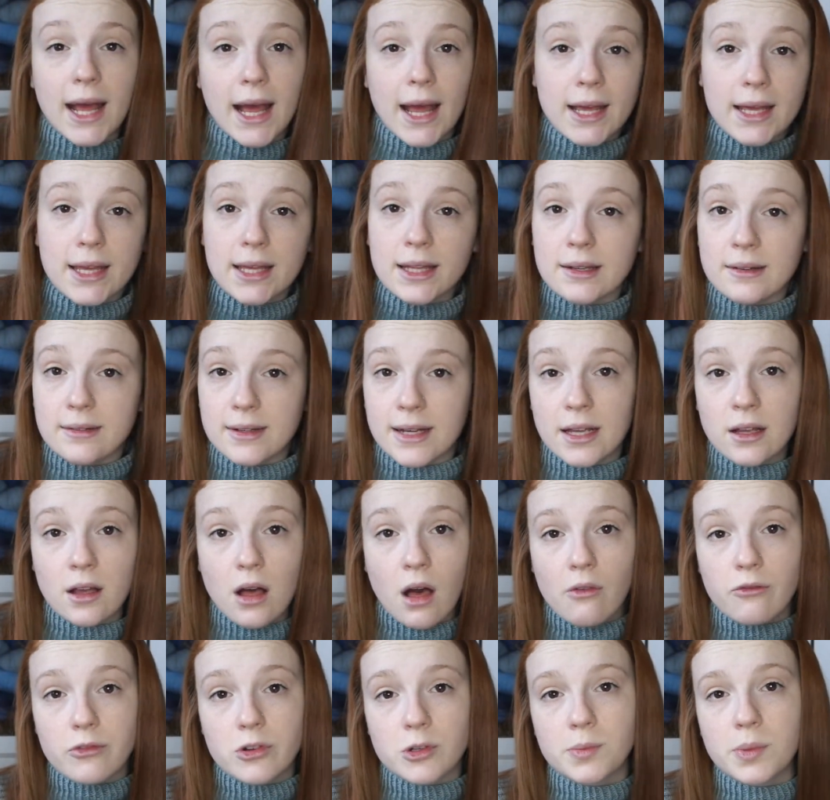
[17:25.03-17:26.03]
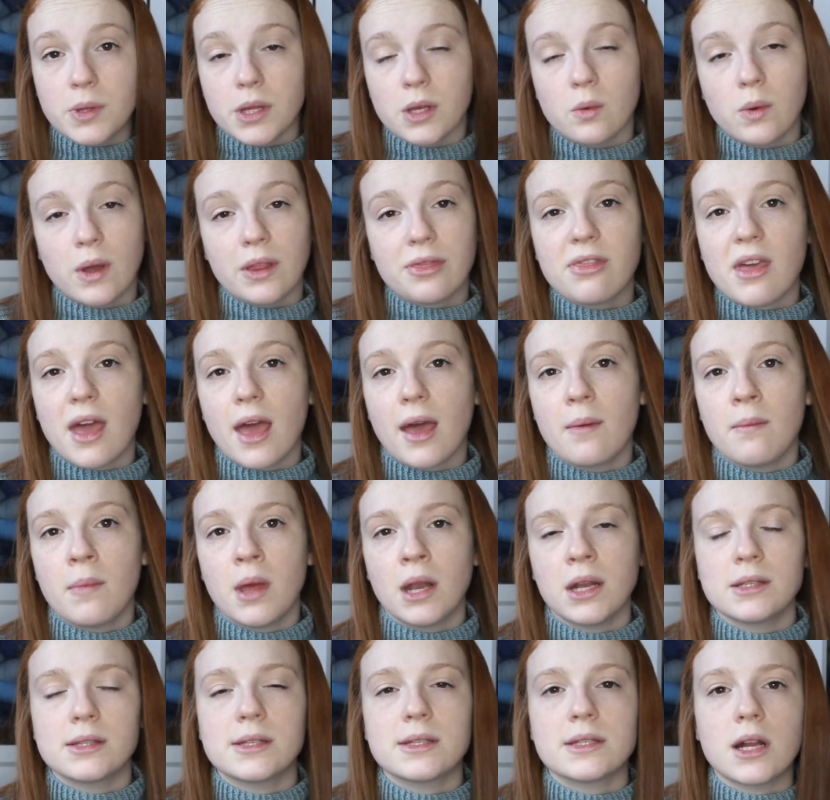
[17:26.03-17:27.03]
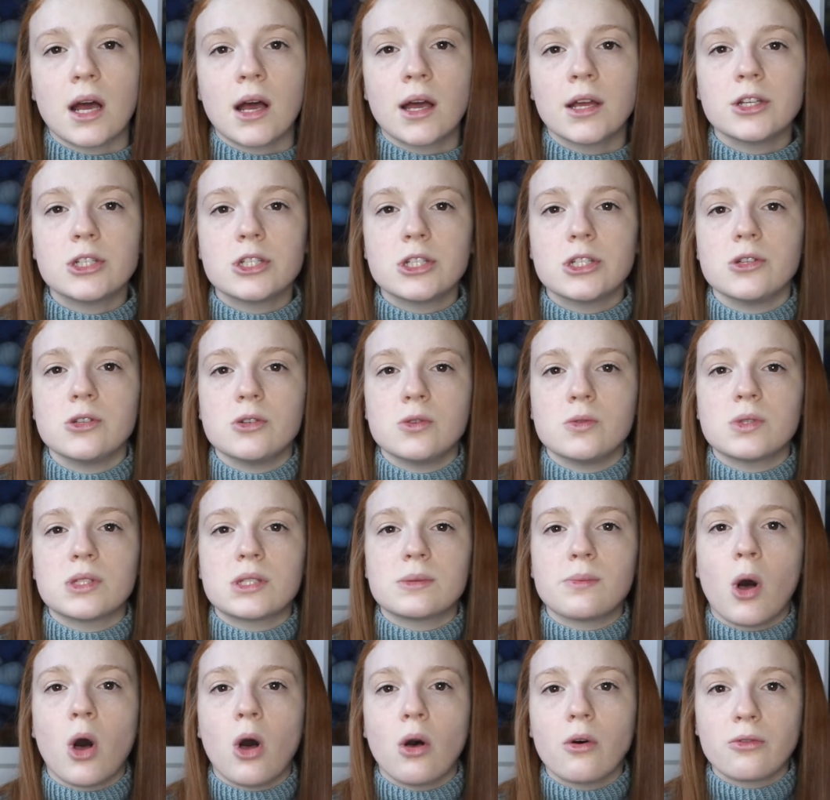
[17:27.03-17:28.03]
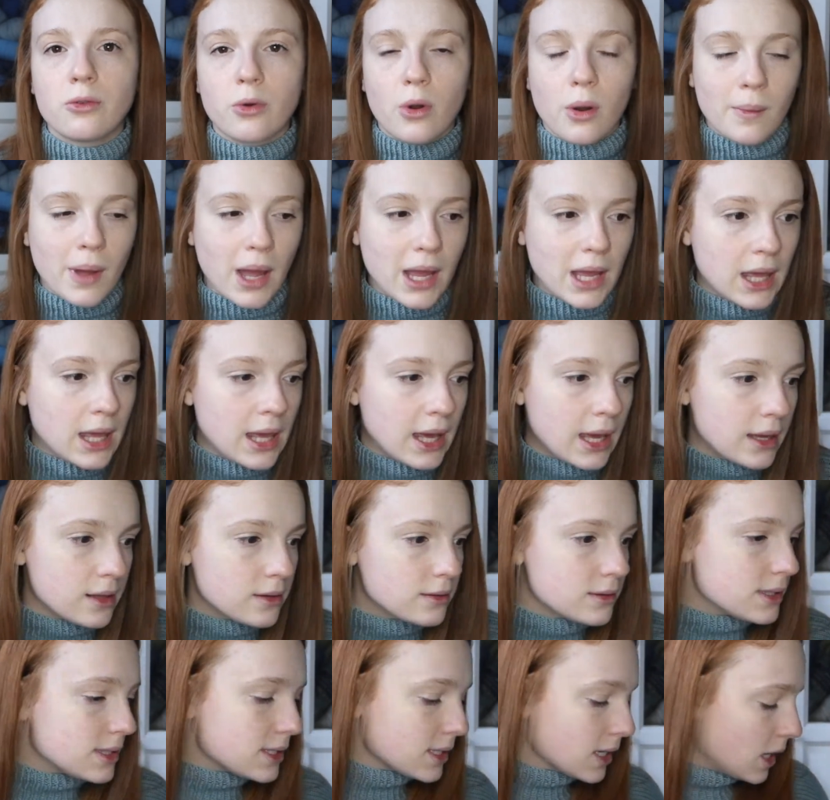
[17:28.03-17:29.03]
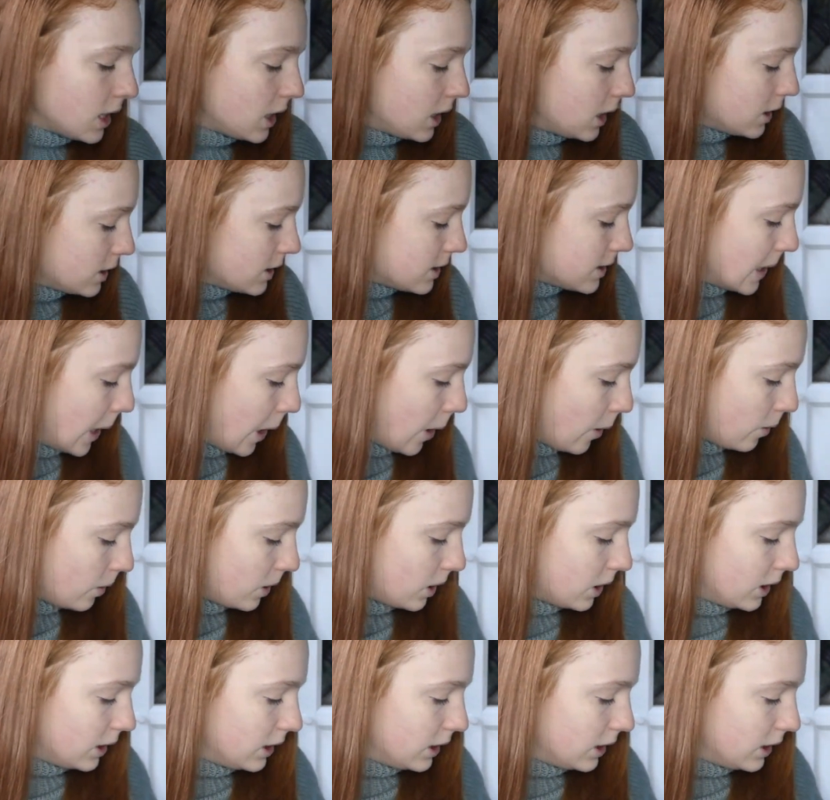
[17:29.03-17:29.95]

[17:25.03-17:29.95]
I can knit comfortably with them, and it's not too small for my hands. So